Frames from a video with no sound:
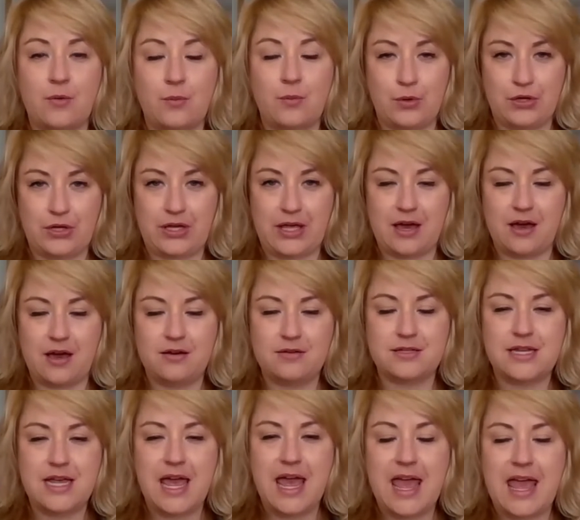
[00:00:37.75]
workout.
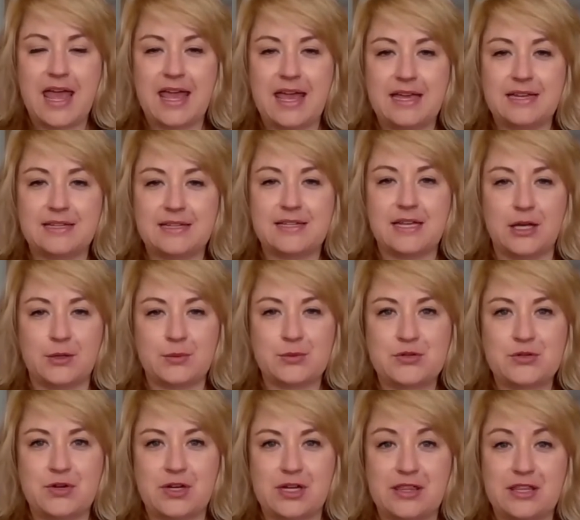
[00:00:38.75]
It helps
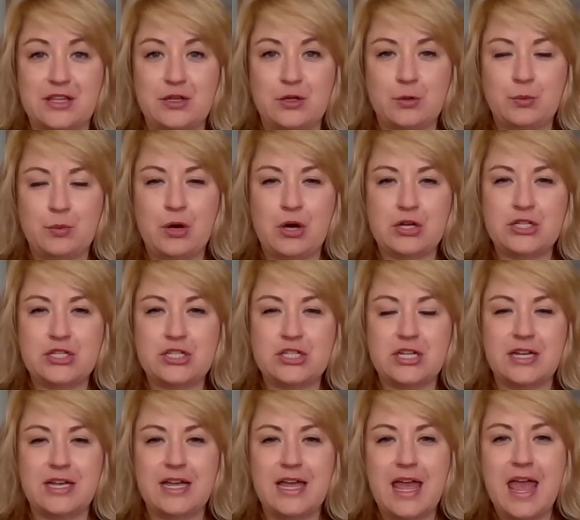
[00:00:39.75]
strengthen your
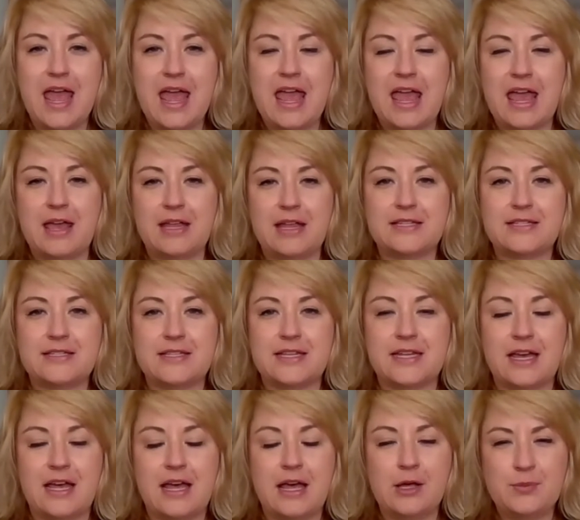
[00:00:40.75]
posture. It
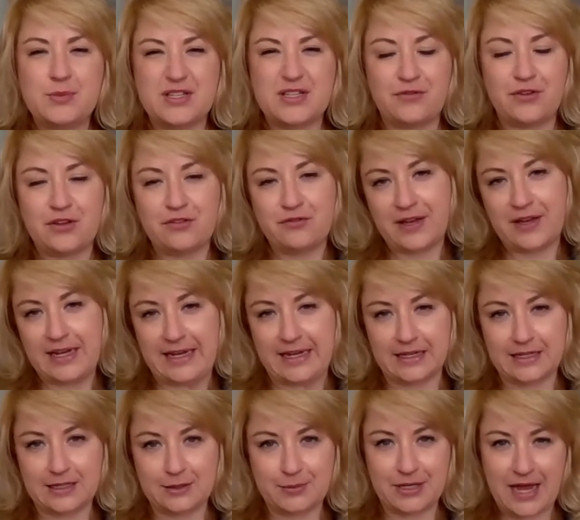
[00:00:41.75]
helps if you're feeling a
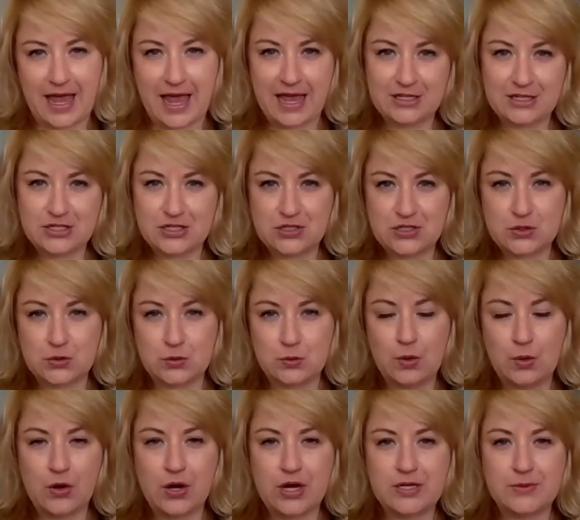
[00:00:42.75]
little bit anxious or
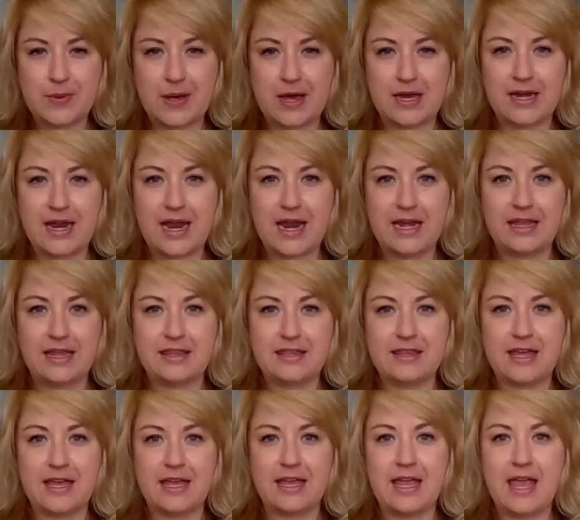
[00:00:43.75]
worried about
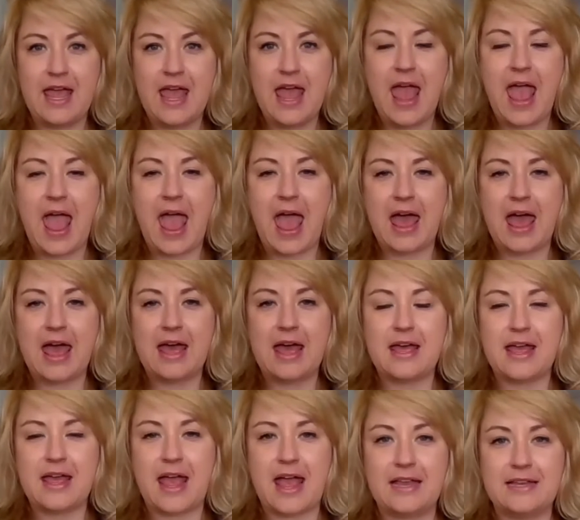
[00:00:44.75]
anything.
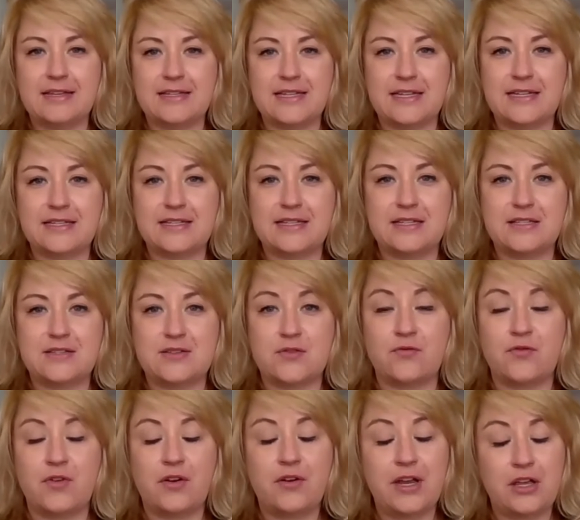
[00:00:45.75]
And it is
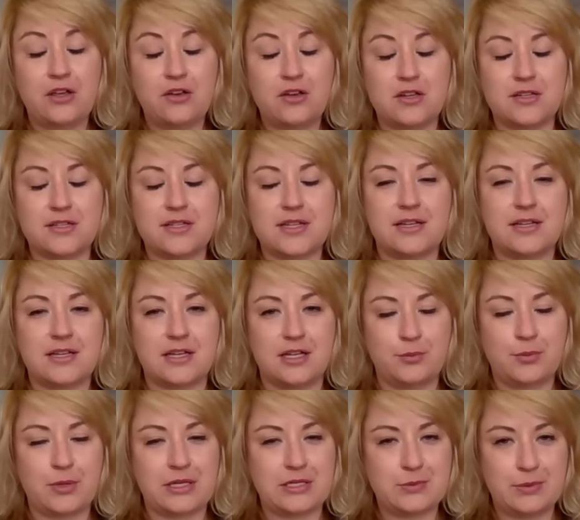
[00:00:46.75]
very good at
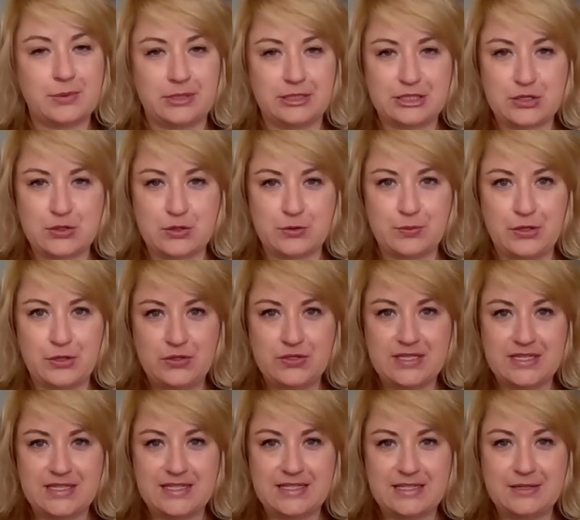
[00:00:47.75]
helping to build your immune
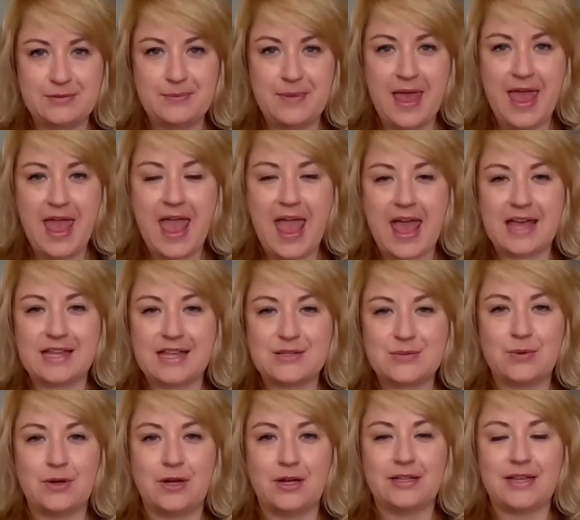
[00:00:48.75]
system, as
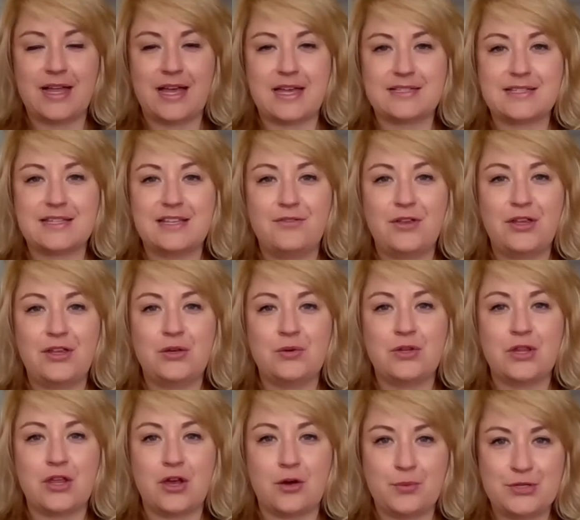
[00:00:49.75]
well as giving
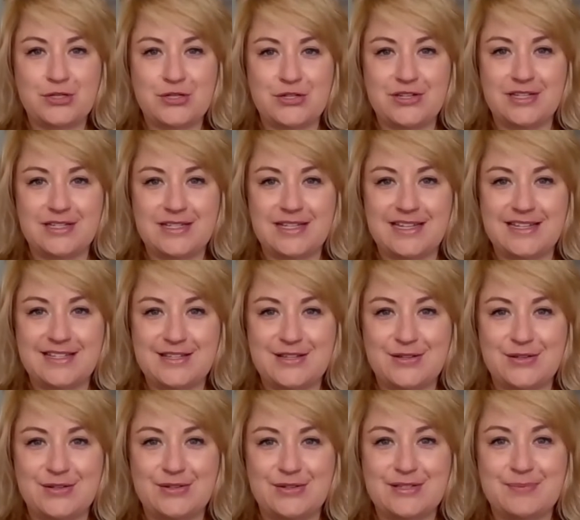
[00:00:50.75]
you the opportunity
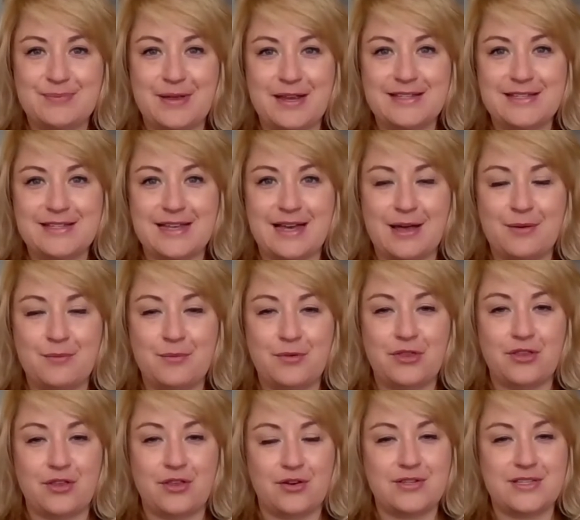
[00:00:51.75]
to spend time
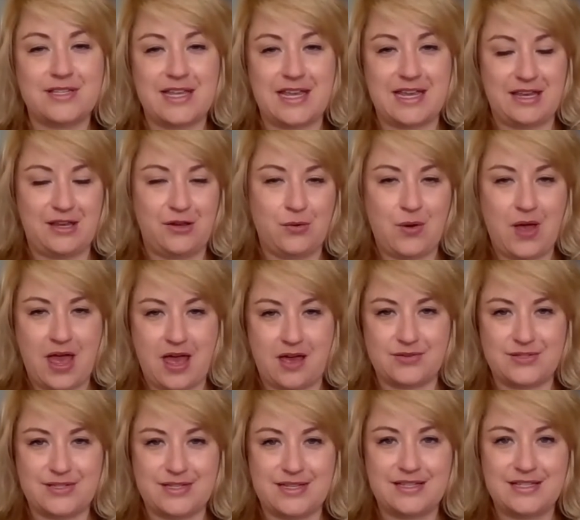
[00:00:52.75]
with those in your
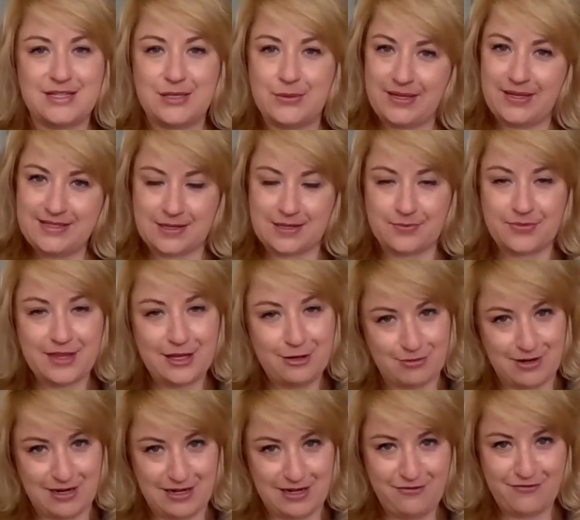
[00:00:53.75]
house doing something
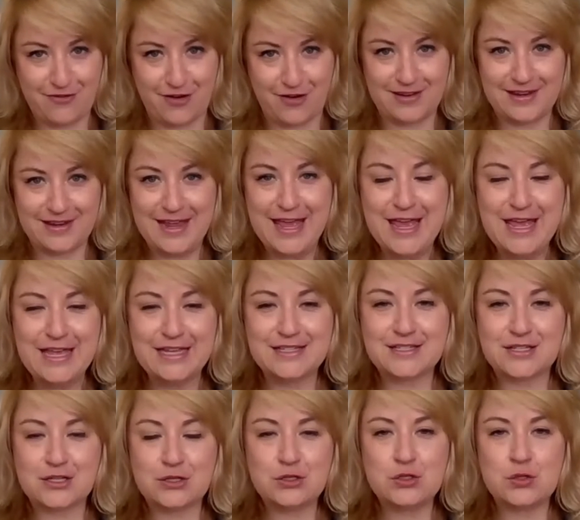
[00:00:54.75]
really fun.
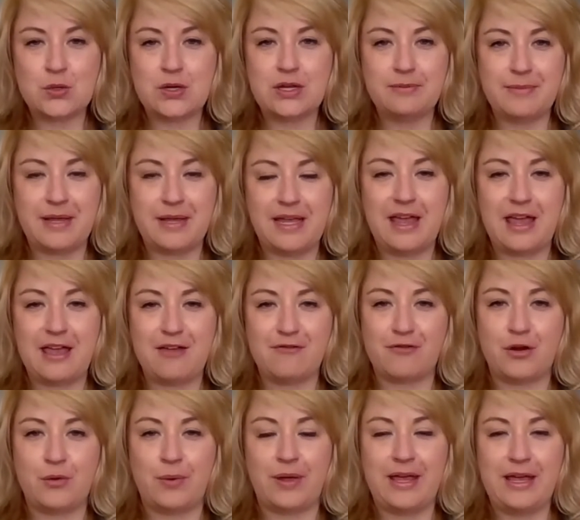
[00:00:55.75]
So join me
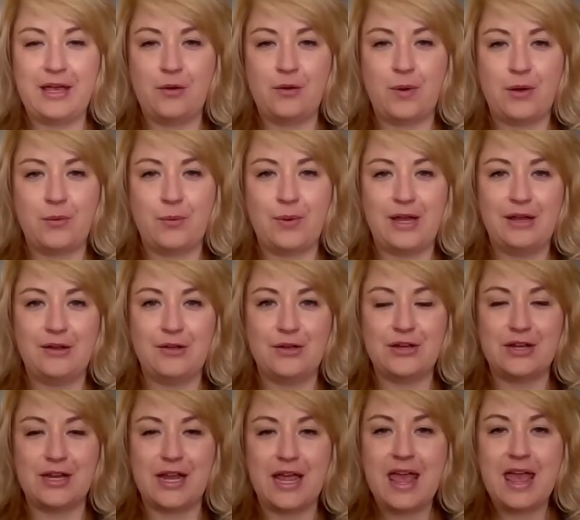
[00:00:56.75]
every week where we
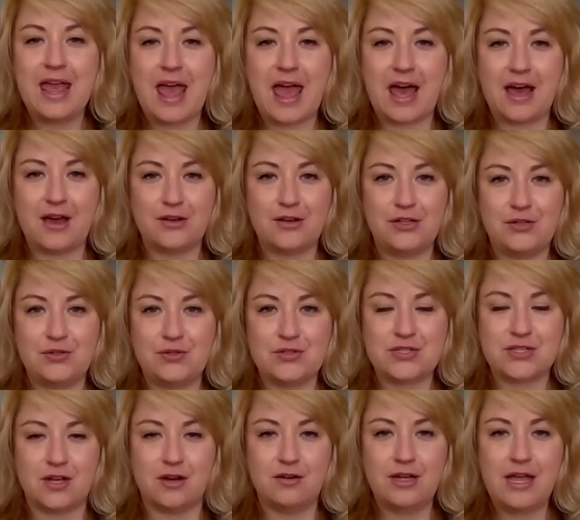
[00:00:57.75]
learn our new
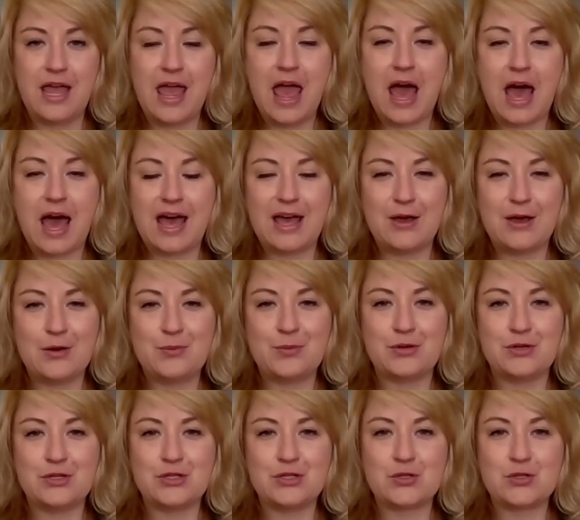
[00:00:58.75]
song. I hope you